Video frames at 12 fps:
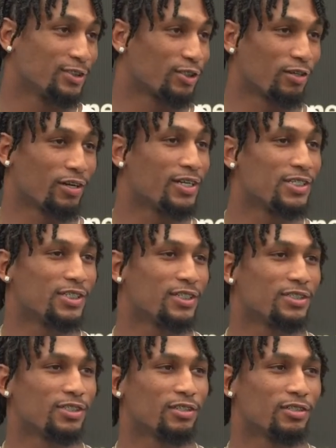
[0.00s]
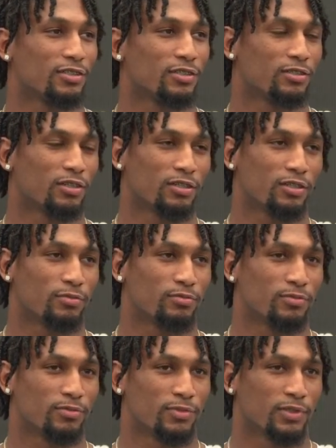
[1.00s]
it's crazy. So
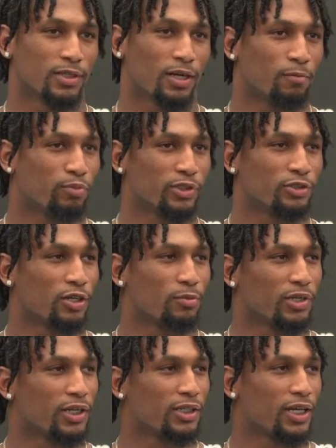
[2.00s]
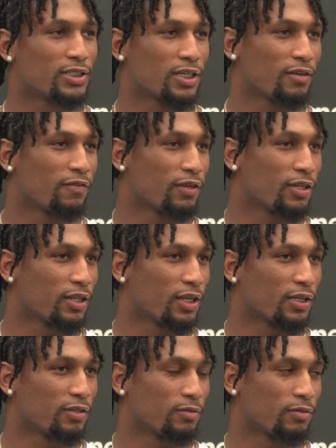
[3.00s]
I'm pretty sure I'm going to get that same feeling
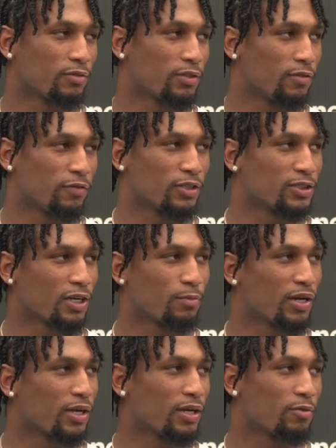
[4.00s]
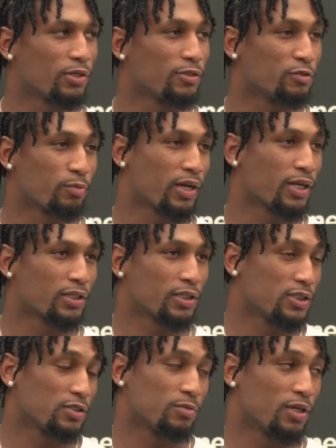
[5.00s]
like the first time I had when it was packed,
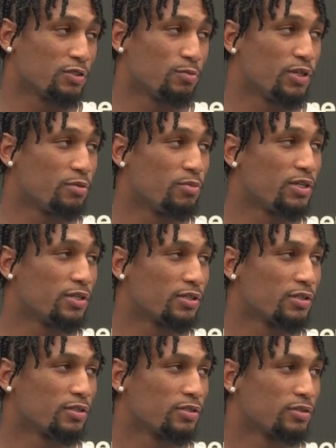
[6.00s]
because it's been a minute.